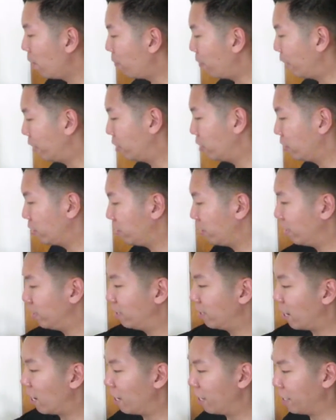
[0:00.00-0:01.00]
But as you can see,
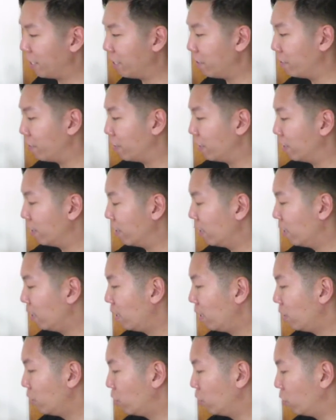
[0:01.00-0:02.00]
it's uneven.
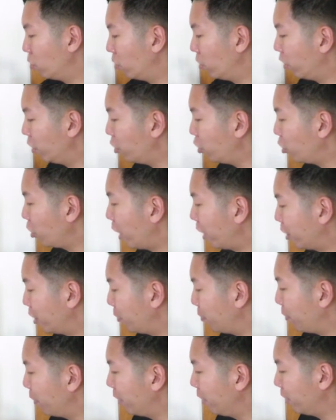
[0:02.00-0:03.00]
So this should
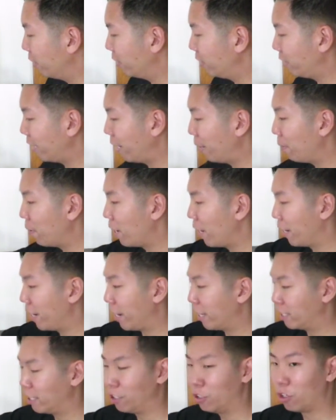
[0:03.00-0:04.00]
actually be the same height
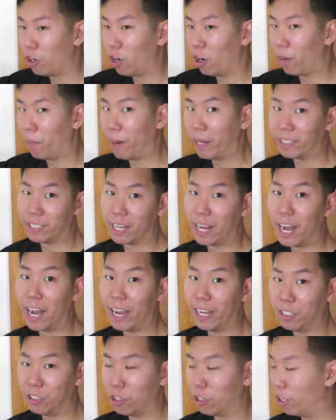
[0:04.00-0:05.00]
as this arm, as the
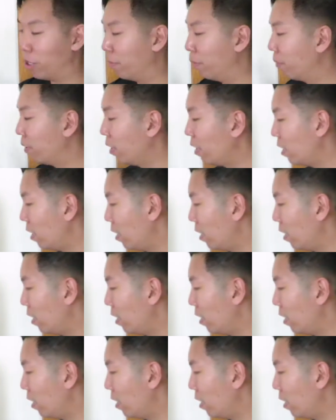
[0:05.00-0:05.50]
highest arm.